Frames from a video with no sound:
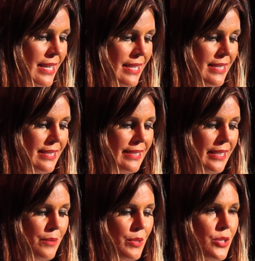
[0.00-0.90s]
His
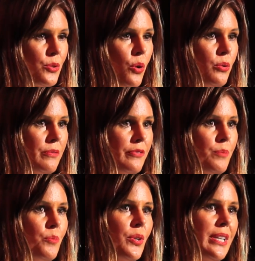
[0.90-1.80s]
skin was golden
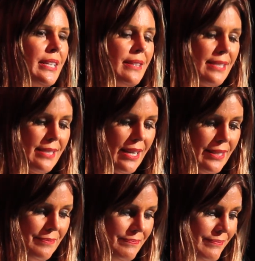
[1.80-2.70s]
from working in the
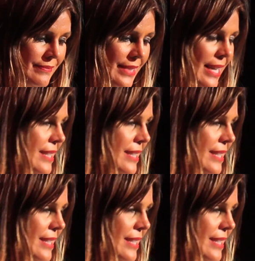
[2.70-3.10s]
sun, and his